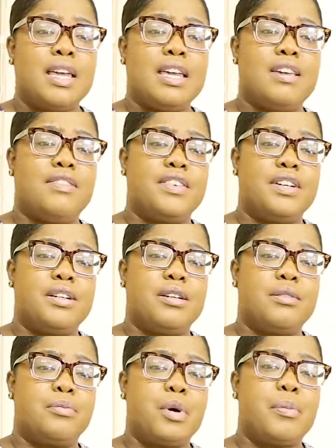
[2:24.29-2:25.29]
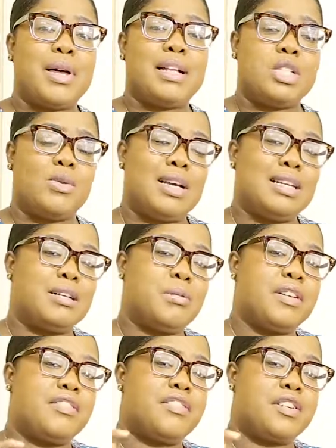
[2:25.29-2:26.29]
even propels you a little
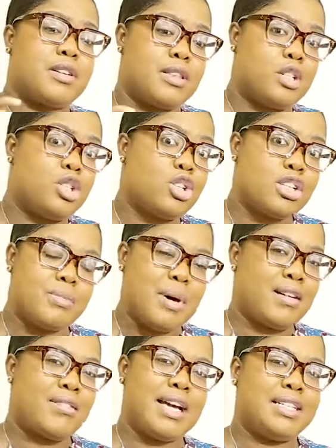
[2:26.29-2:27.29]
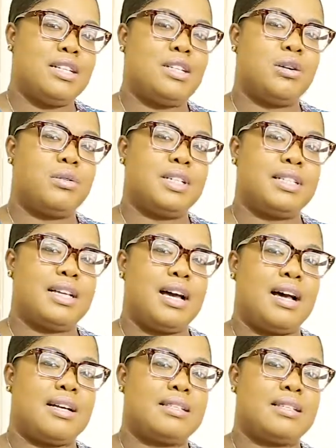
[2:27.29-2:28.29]
bit further just by writing down the
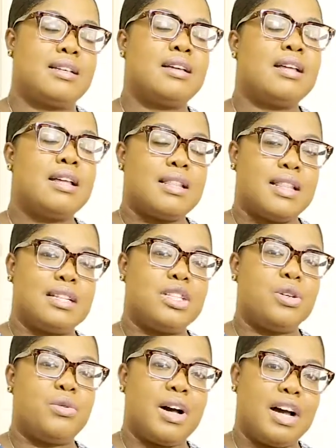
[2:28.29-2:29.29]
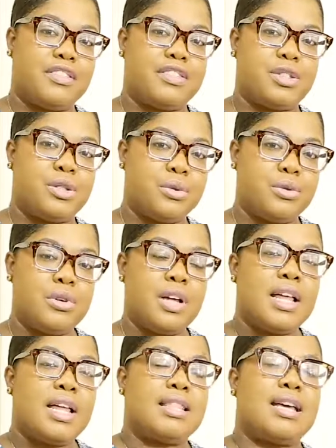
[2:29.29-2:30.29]
task that you have to
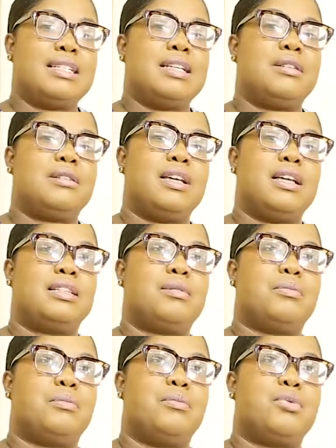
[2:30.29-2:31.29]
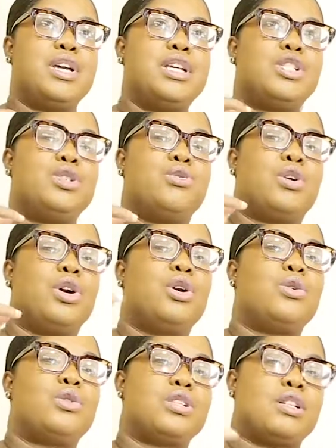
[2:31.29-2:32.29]
do, that it brings you
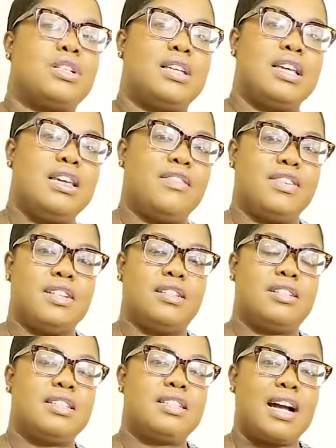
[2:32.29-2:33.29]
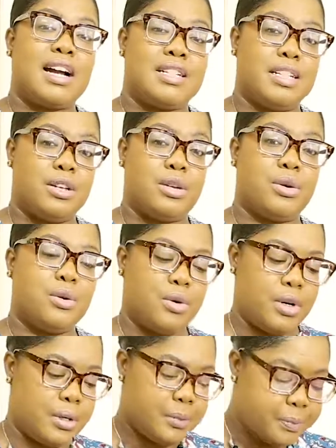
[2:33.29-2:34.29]
closer to even starting the
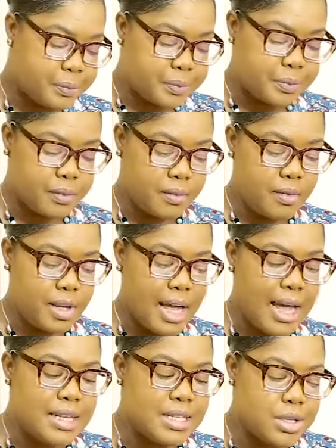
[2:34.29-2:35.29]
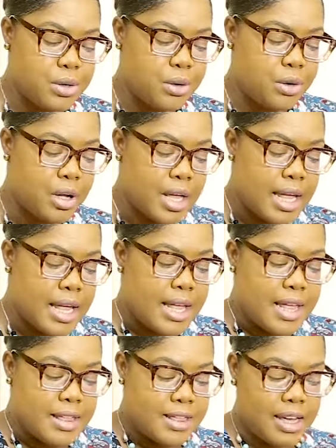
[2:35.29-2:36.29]
goal. And so
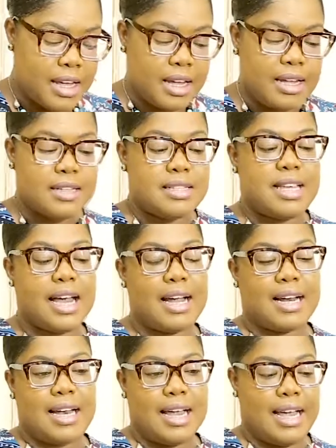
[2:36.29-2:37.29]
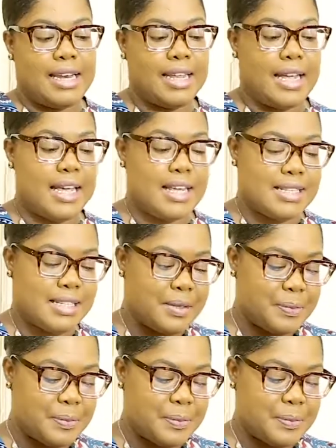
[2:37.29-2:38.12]
the tagline is